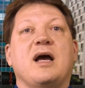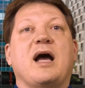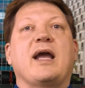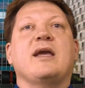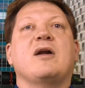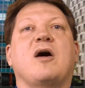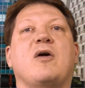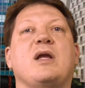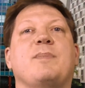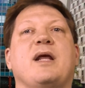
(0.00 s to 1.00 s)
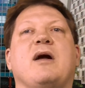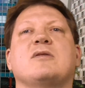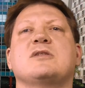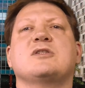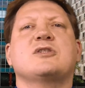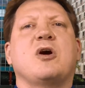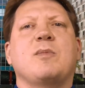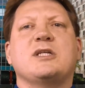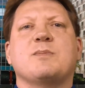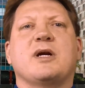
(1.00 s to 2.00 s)
I had already paid out so
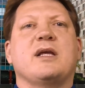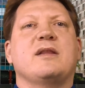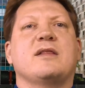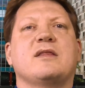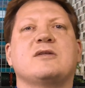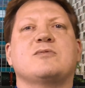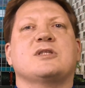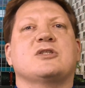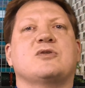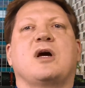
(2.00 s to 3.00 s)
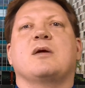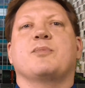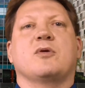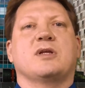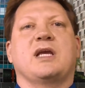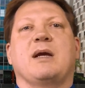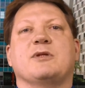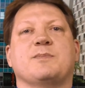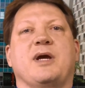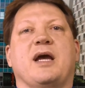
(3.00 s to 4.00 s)
much money that this was the straw that broke the
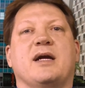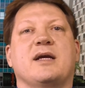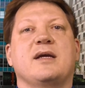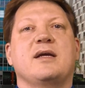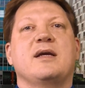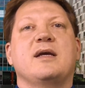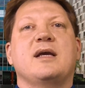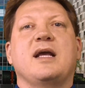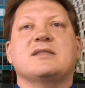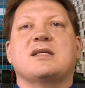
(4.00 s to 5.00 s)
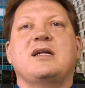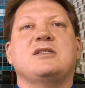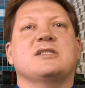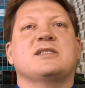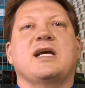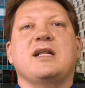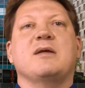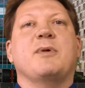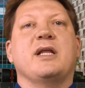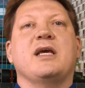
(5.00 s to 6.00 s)
camel's back. Instead of just sending the
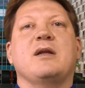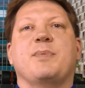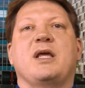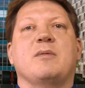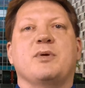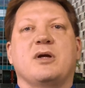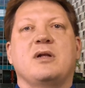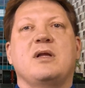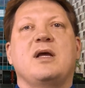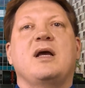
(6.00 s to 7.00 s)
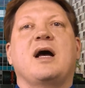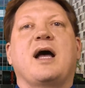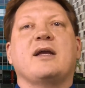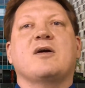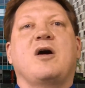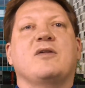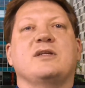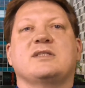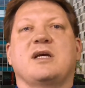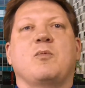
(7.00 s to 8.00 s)
money in to pay the bill, I called
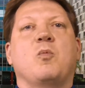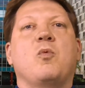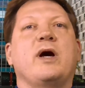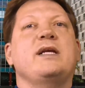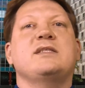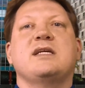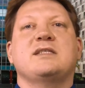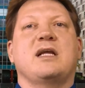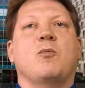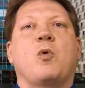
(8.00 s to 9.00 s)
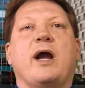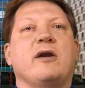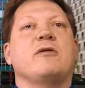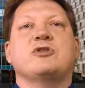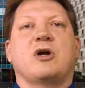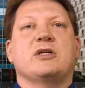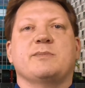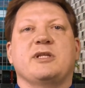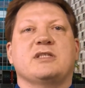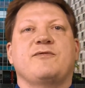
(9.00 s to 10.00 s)
and said, "What is this and why are you charging
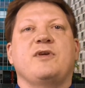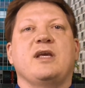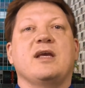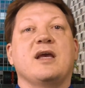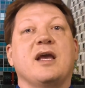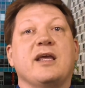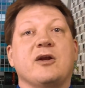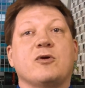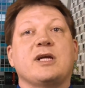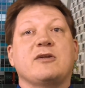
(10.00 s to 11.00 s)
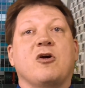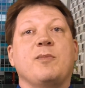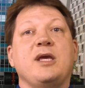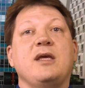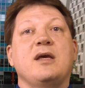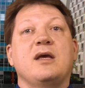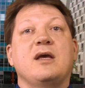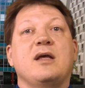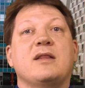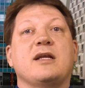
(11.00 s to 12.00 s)
me this fee?" And you know what they told me?
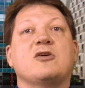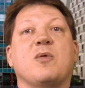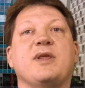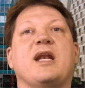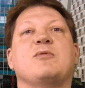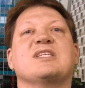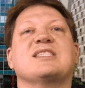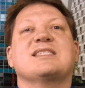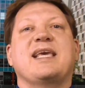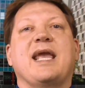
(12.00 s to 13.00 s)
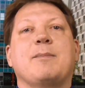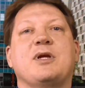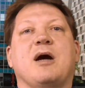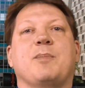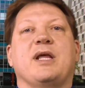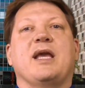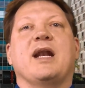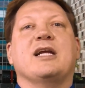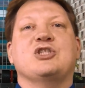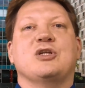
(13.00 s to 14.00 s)
They told me that it was a scam company and
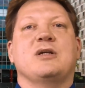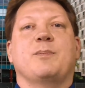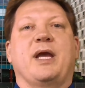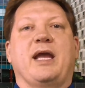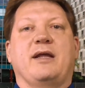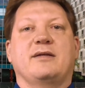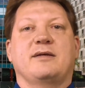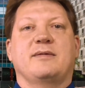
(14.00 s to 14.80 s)
I shouldn't pay it.